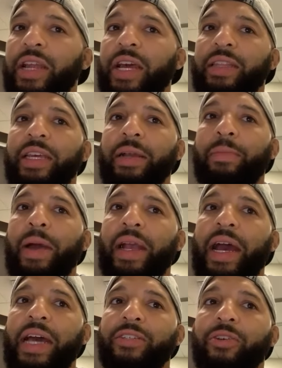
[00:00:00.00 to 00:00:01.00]
And I think my
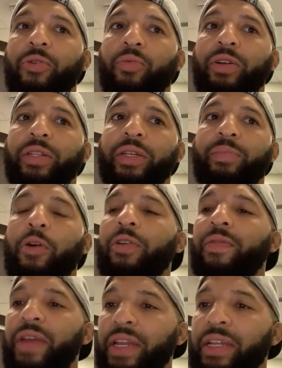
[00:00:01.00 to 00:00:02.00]
guys are really
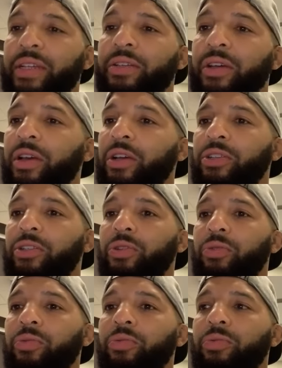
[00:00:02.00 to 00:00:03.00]
motivated
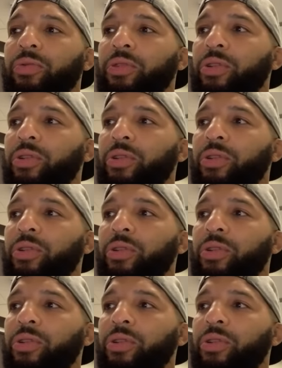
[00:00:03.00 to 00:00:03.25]
to,